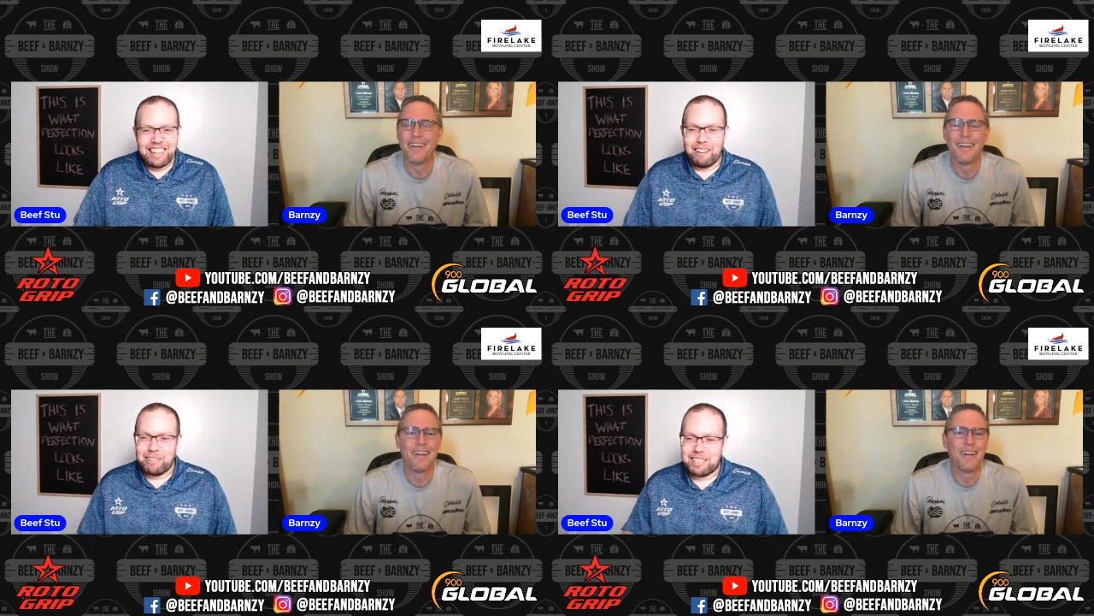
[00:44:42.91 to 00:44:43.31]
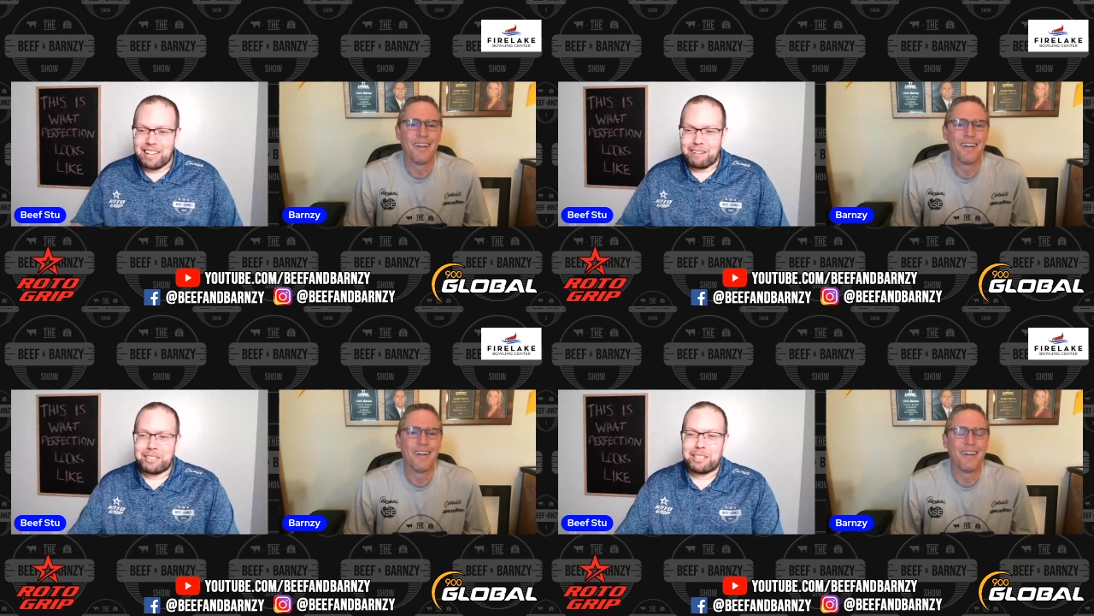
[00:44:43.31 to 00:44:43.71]
Speaker 1: that was
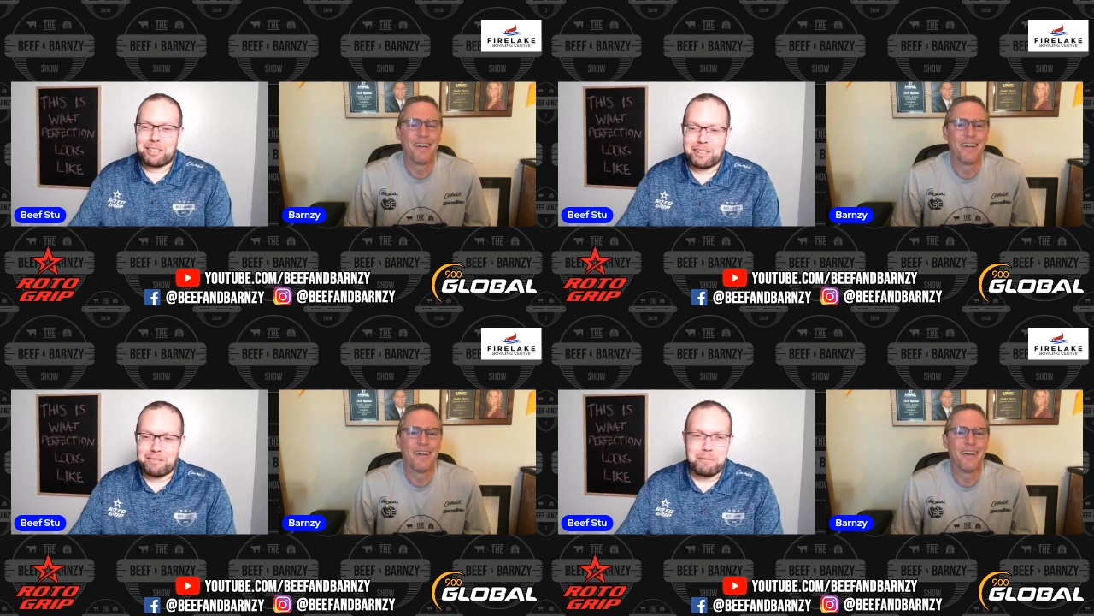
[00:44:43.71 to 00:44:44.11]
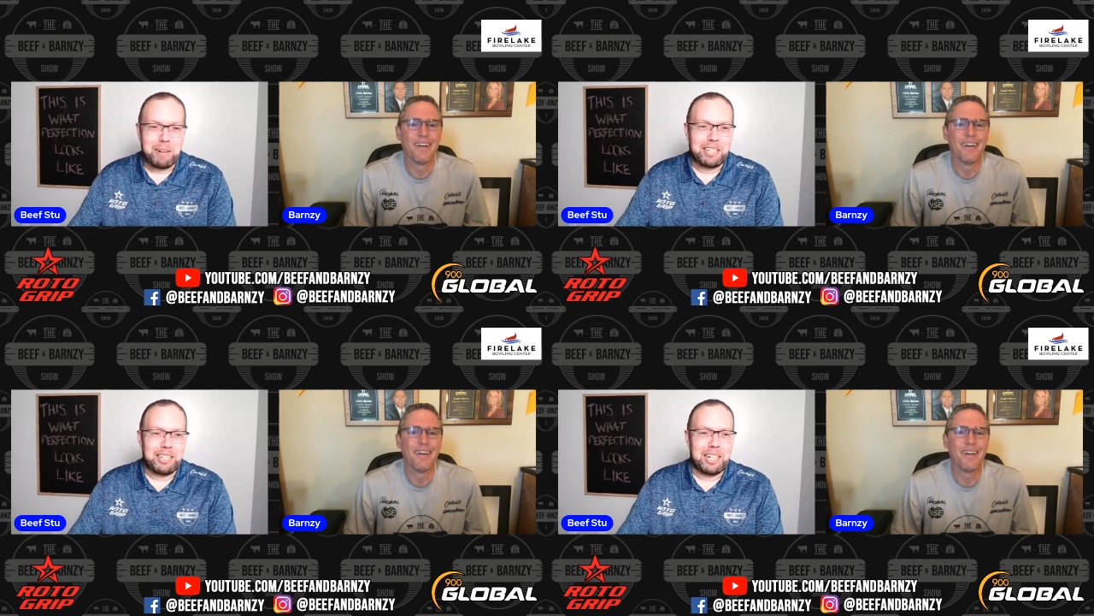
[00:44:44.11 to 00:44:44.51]
that was the tournament
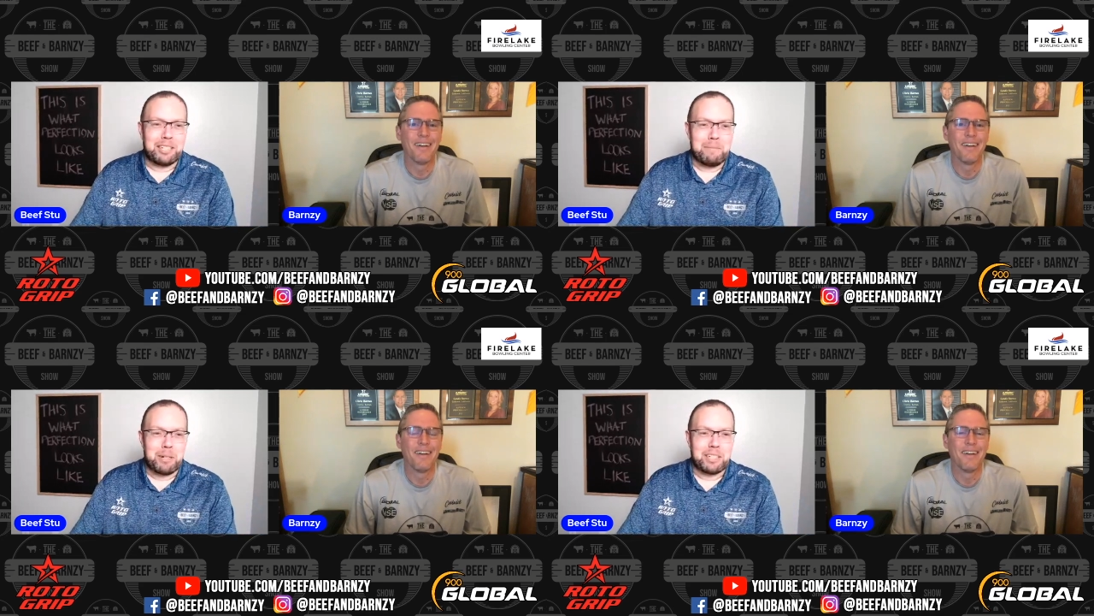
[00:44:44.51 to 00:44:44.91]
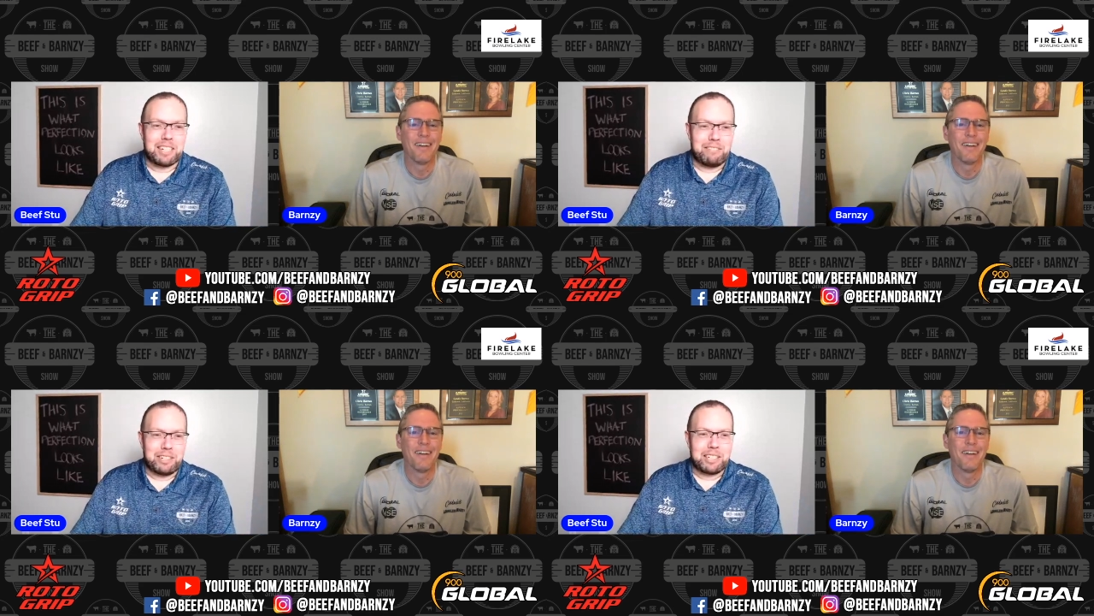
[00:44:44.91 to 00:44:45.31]
where Jesse Bus
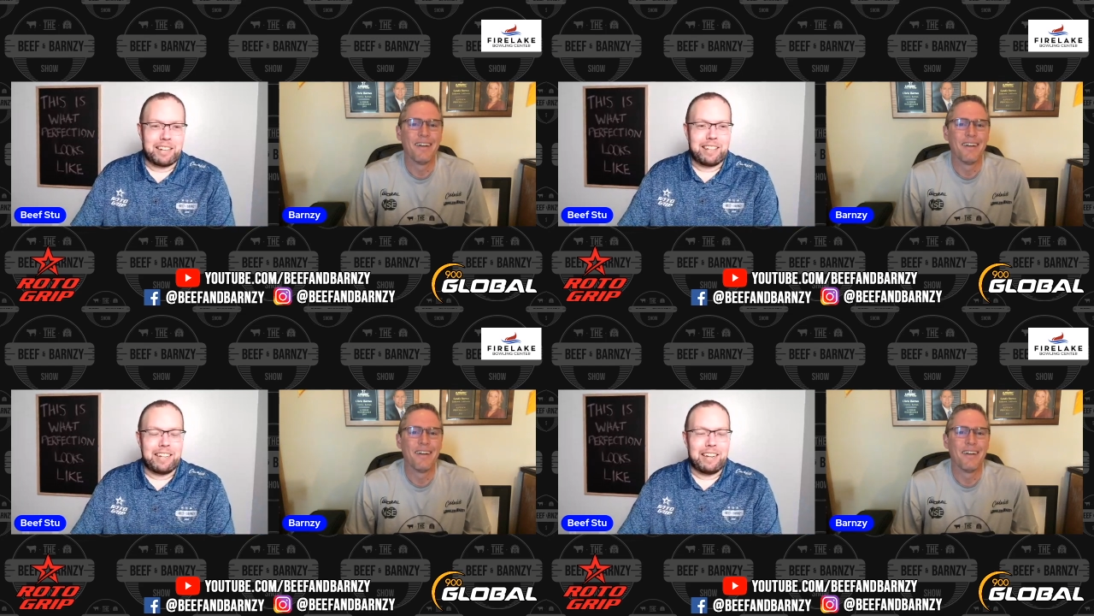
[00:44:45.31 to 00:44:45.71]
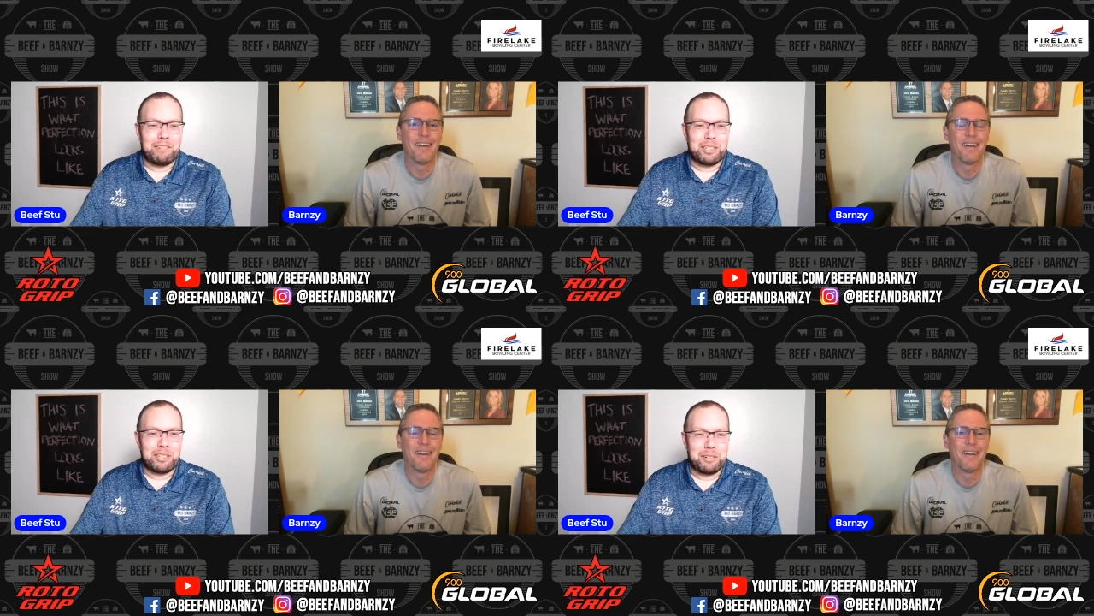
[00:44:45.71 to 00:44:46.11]
averaged. I think he
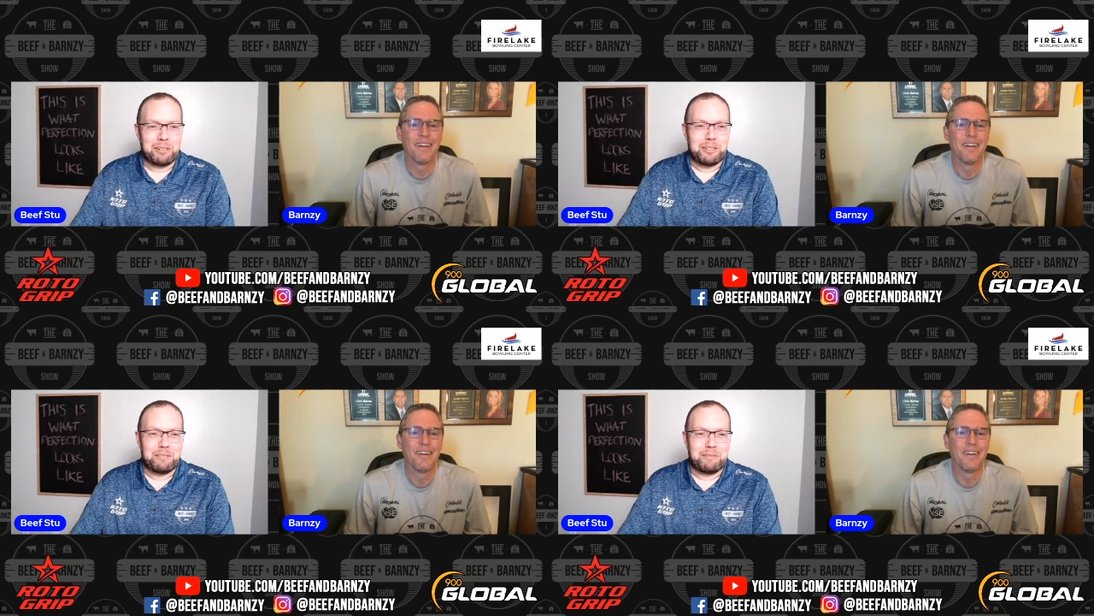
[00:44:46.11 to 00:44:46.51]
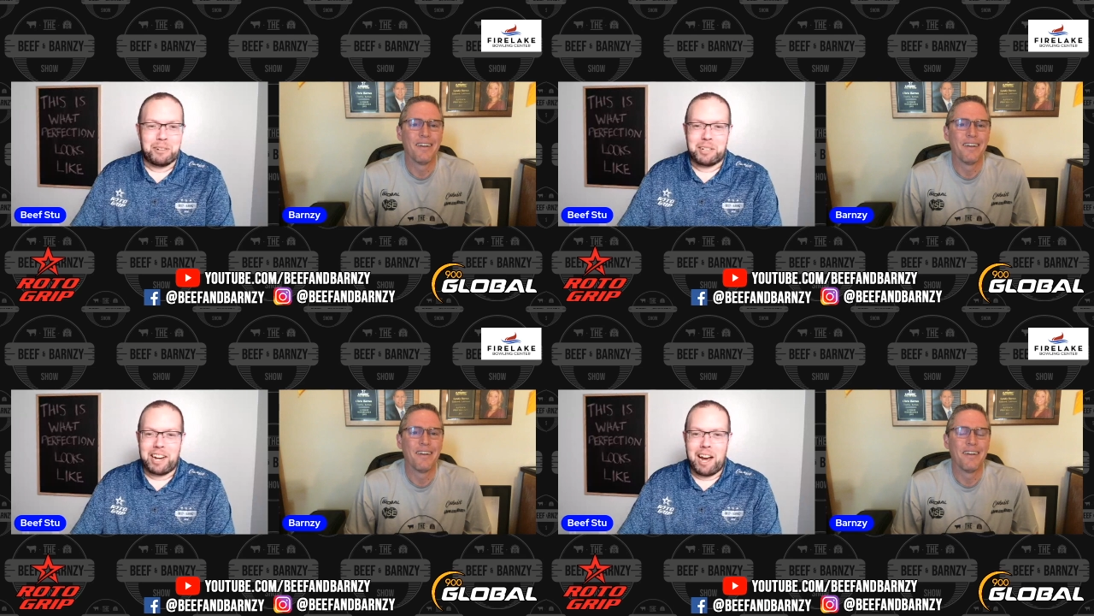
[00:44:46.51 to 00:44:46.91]
averaged
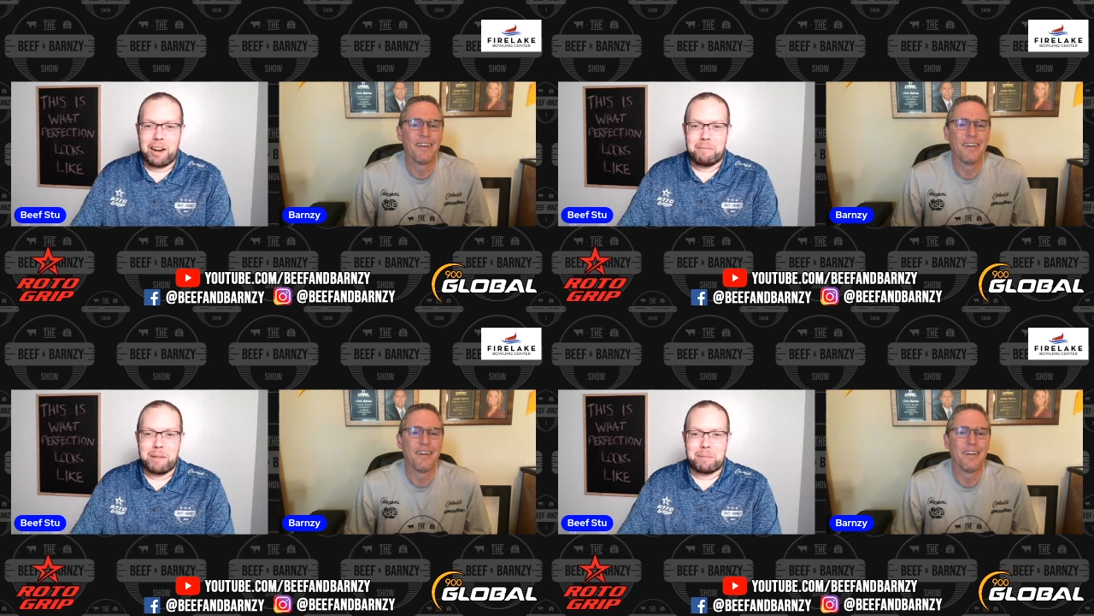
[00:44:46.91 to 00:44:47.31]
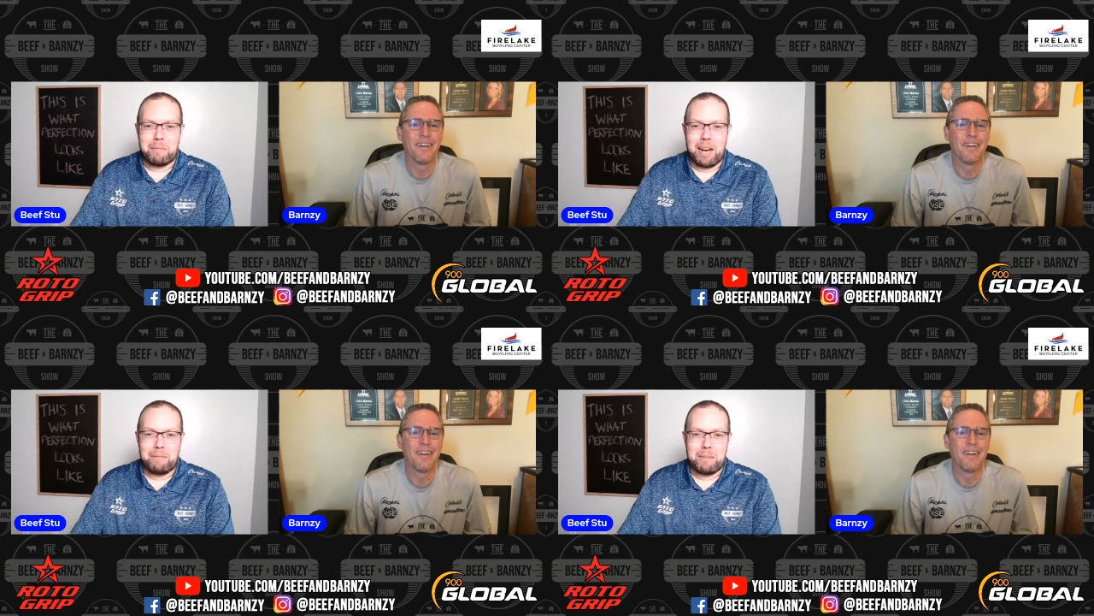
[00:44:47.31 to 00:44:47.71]
249 and missed
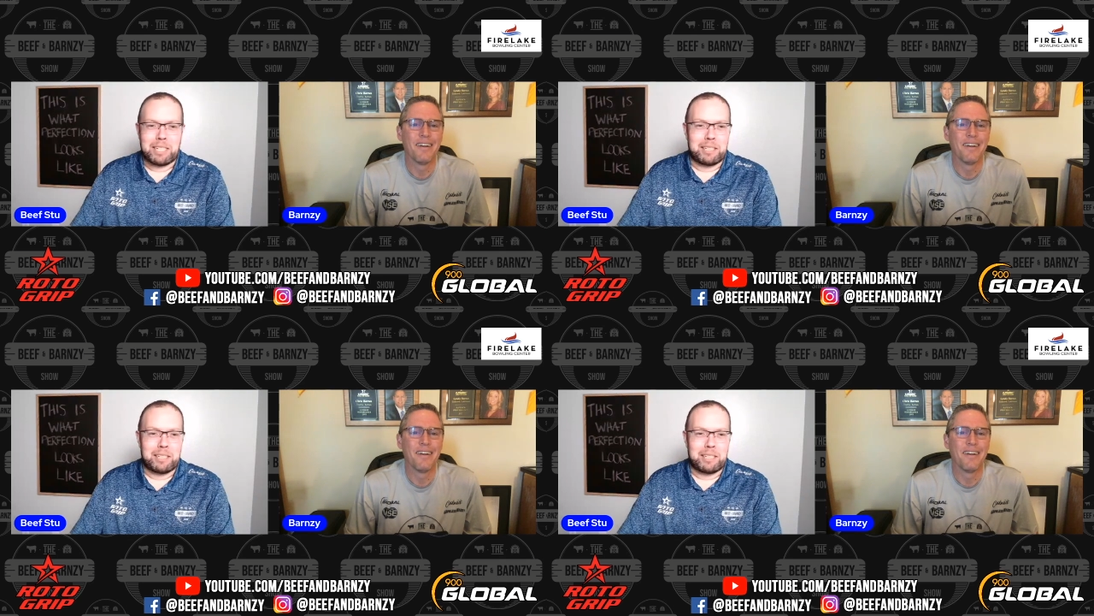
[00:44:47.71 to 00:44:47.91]
missed the